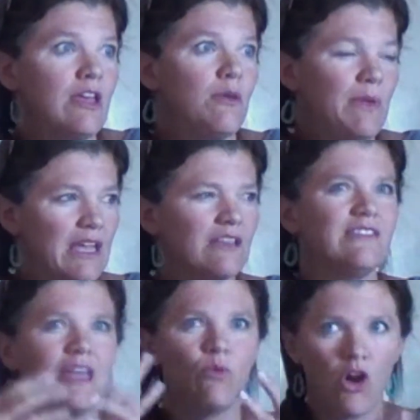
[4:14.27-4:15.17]
because
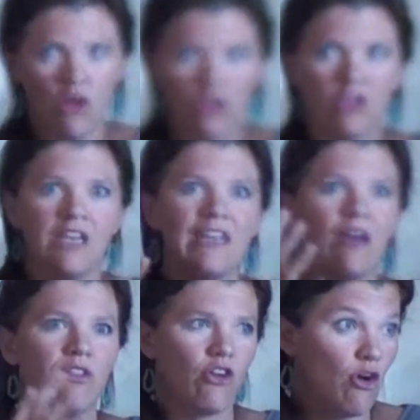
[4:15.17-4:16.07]
they were all good and now
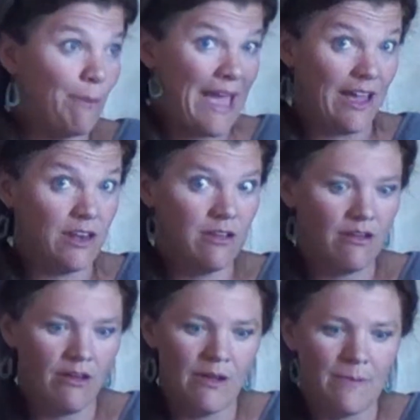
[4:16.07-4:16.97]
they're all bad.
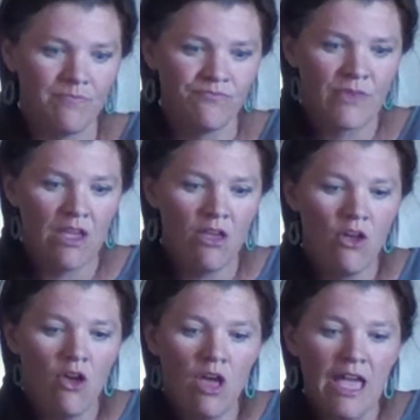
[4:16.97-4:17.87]

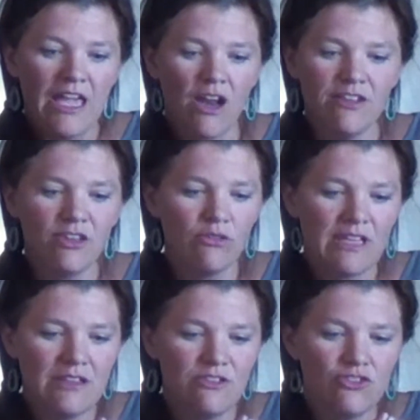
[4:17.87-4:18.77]
It also
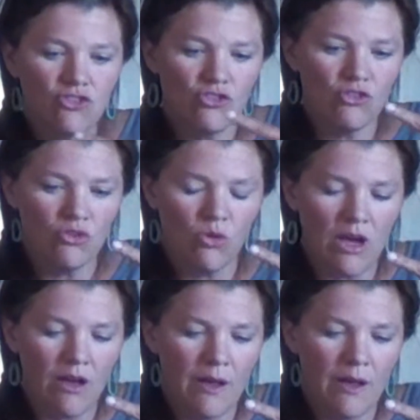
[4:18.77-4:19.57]
leads to